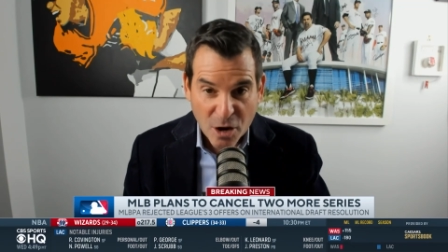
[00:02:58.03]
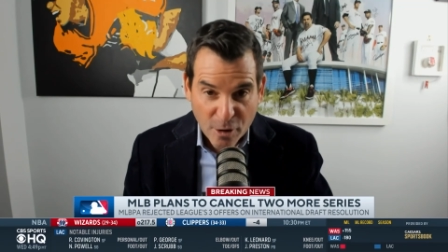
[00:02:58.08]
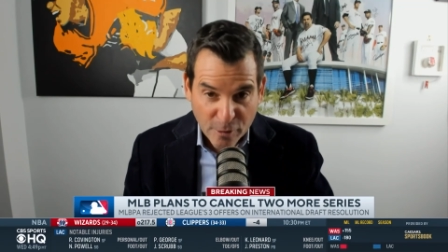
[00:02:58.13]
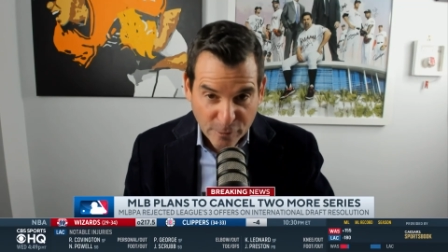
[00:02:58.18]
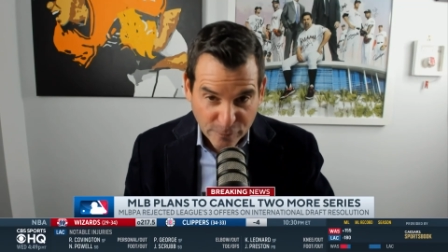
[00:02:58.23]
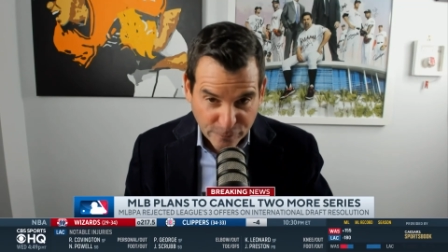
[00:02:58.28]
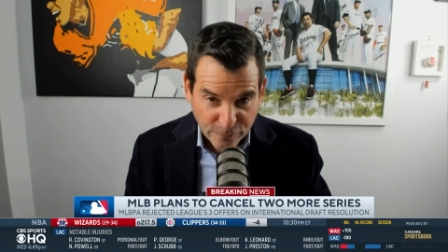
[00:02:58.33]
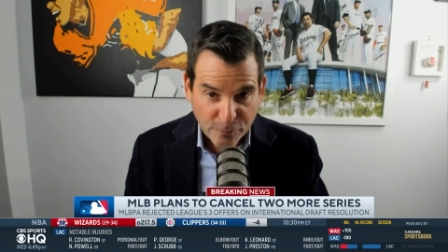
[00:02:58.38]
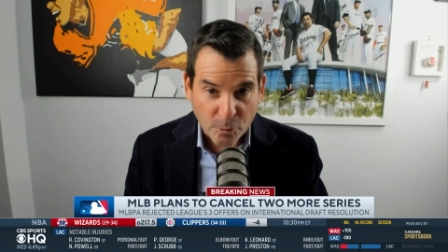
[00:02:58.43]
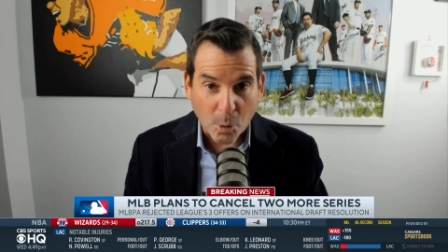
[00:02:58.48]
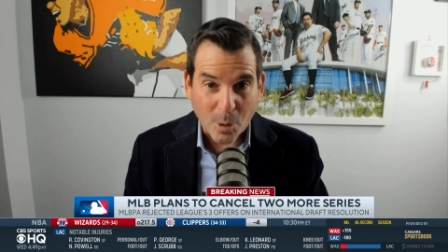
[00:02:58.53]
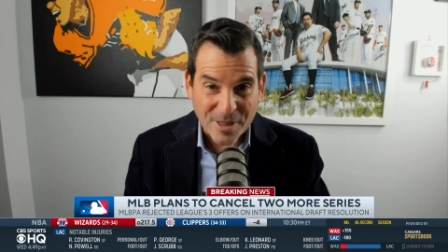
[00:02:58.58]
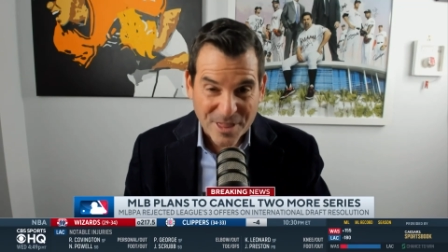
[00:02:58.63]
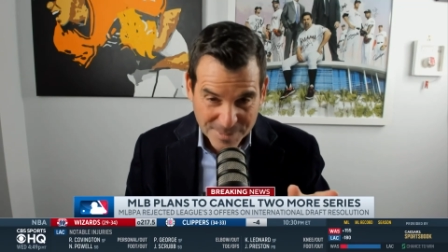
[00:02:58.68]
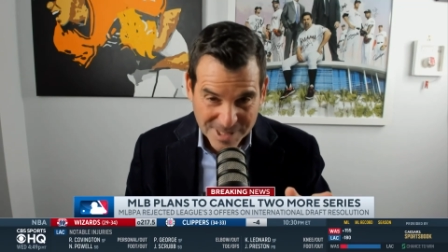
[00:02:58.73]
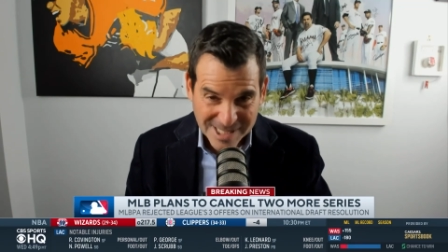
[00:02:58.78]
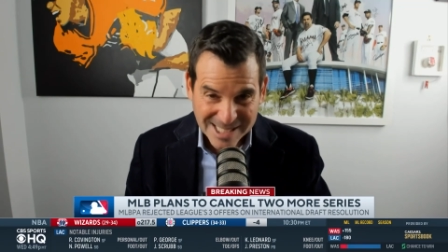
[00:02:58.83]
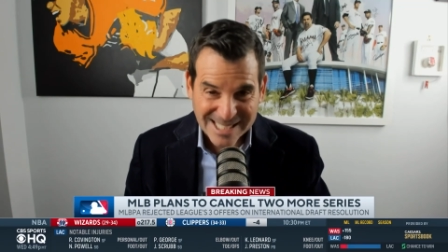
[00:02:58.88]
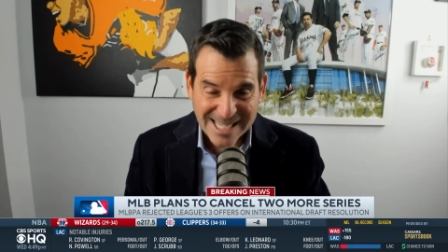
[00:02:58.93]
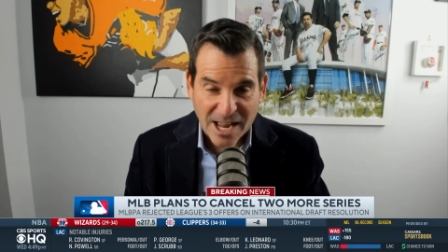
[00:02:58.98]
for
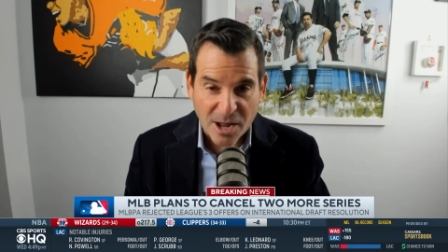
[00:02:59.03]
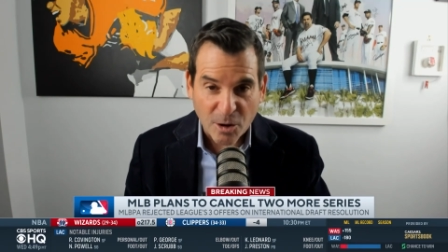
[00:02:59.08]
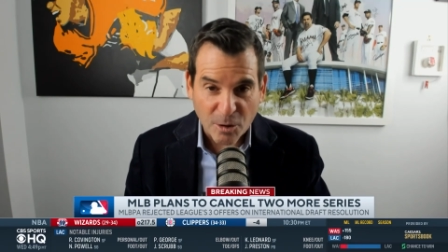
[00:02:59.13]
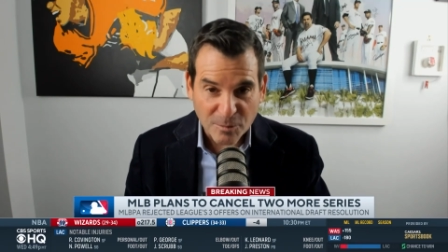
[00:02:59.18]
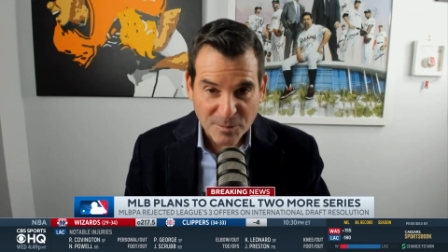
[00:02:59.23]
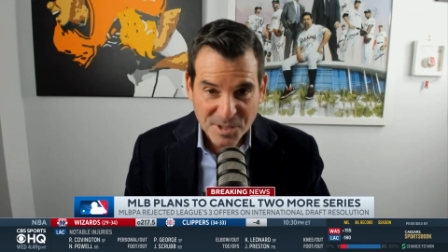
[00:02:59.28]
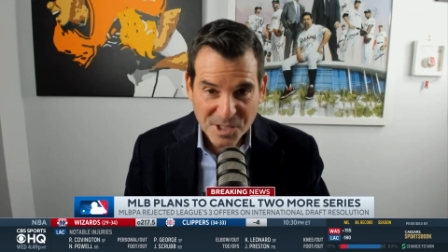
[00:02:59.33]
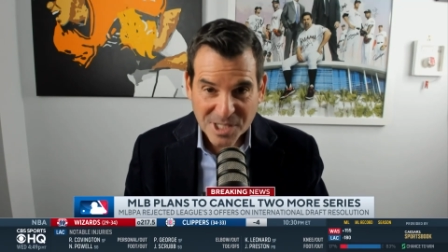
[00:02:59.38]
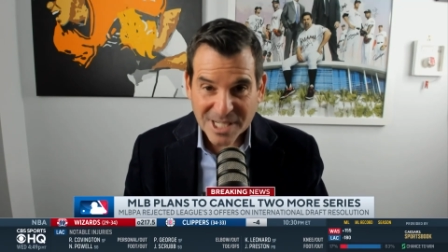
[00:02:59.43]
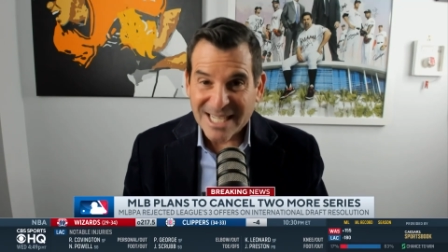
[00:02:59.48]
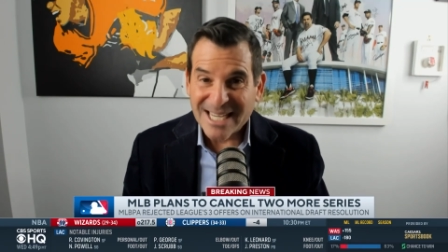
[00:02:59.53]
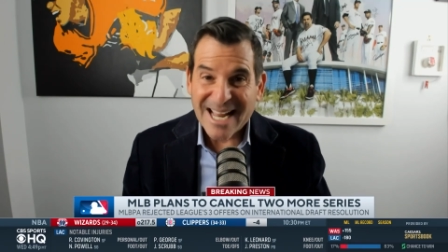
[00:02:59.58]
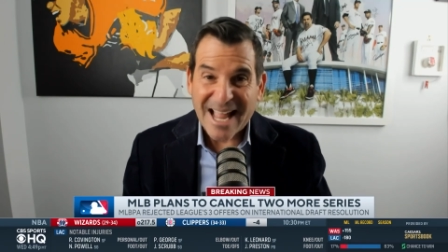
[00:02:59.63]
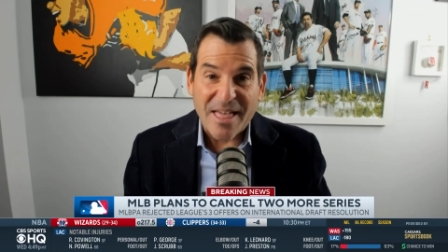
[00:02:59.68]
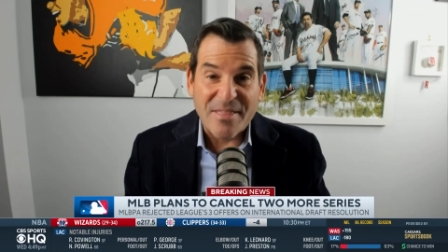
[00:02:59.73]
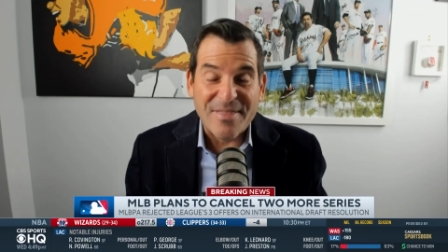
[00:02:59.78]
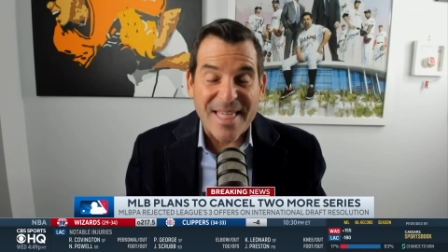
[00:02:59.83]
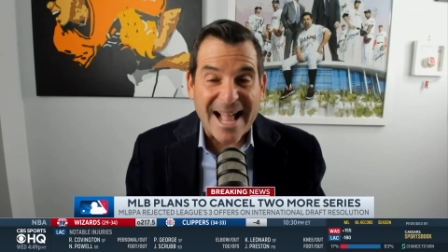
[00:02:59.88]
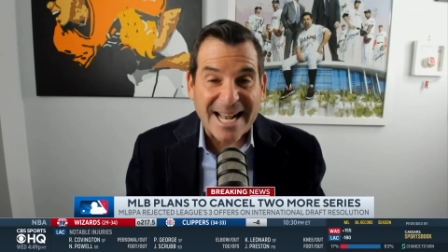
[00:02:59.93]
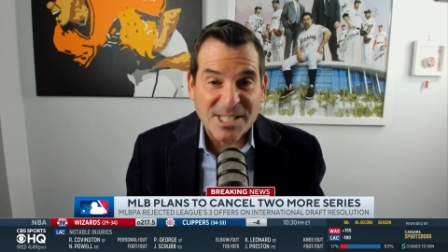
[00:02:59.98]
themselves,
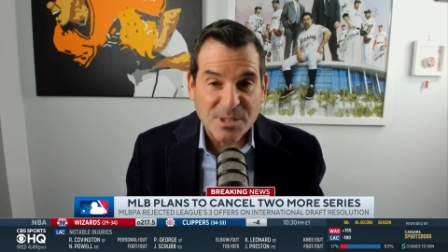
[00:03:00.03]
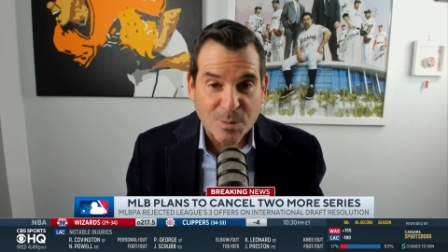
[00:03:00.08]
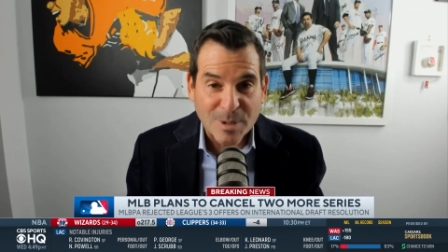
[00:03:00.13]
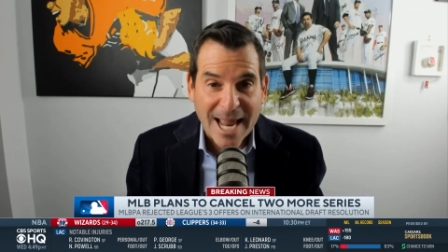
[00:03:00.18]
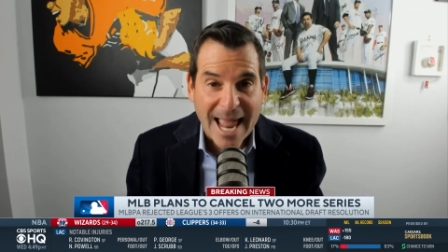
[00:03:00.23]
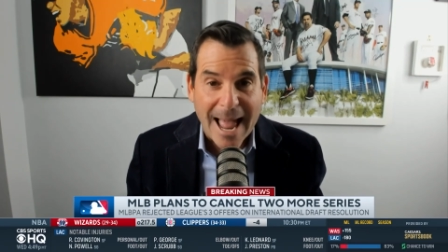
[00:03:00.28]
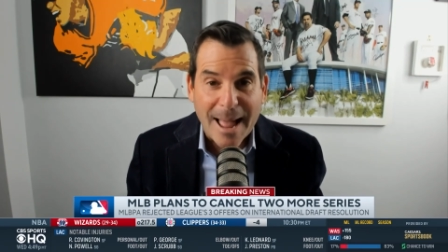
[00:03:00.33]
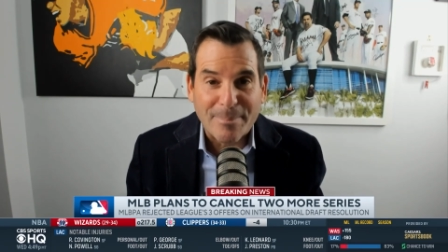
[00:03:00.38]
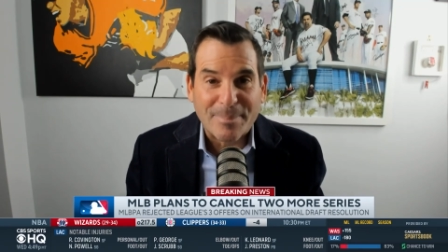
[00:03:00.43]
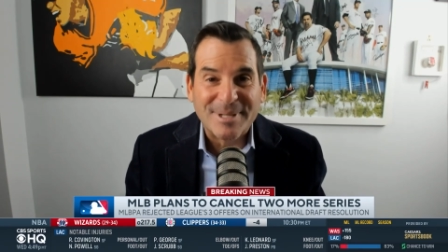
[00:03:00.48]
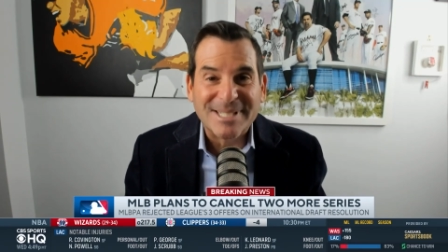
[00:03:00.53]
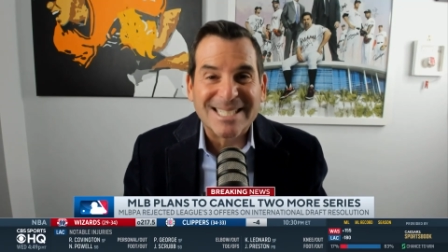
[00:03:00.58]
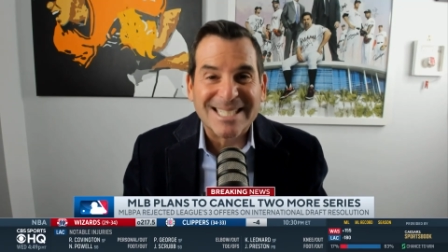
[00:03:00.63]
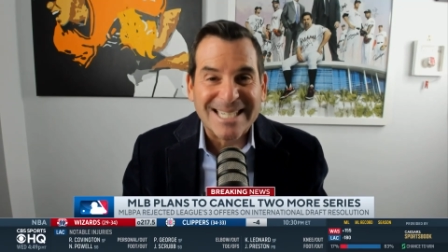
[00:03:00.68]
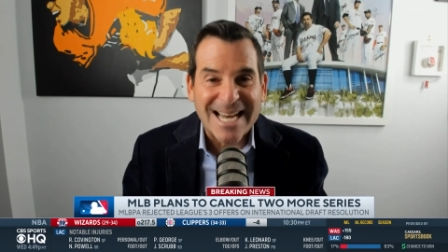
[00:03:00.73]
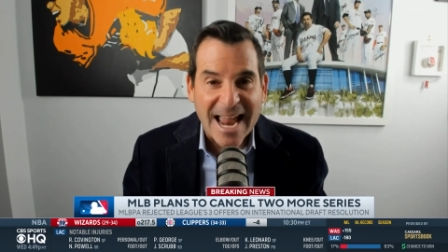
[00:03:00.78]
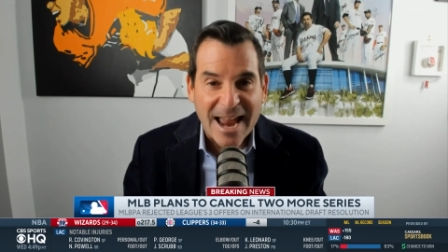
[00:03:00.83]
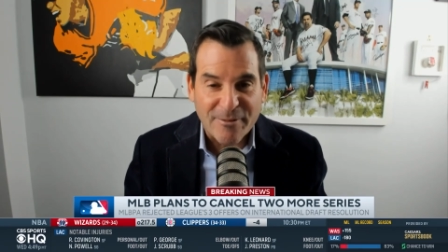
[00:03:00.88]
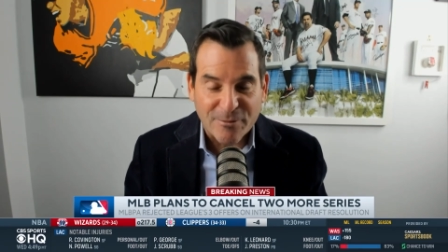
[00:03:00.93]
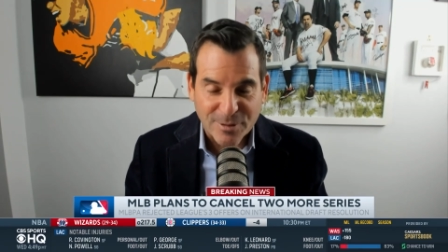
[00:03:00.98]
and that's what happens
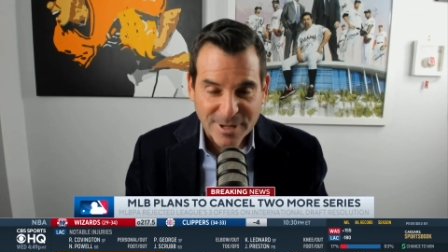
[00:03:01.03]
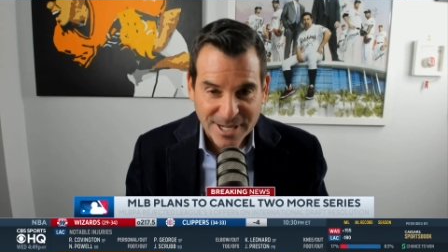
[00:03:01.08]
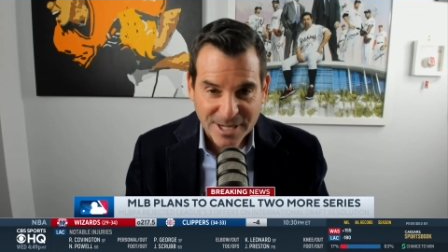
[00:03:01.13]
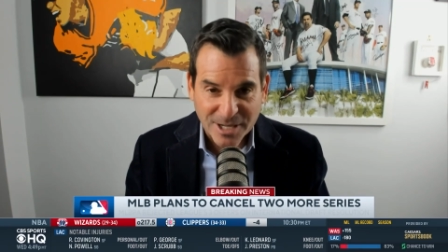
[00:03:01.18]
in every